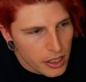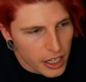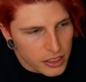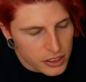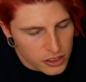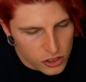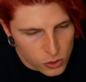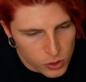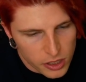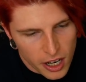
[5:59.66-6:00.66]
in just a
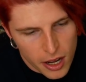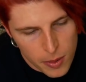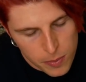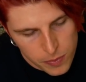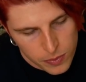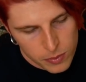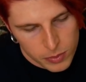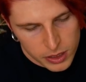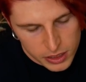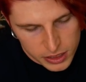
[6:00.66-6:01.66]
short time.
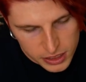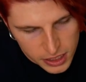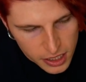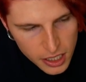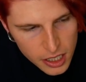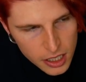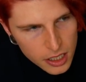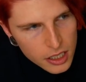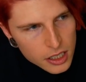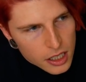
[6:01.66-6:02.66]
Because
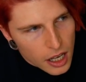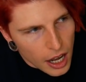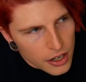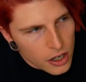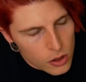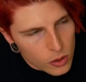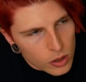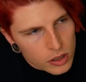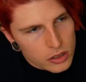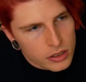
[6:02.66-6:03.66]
I
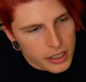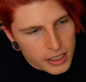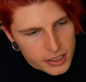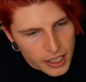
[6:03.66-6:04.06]
know it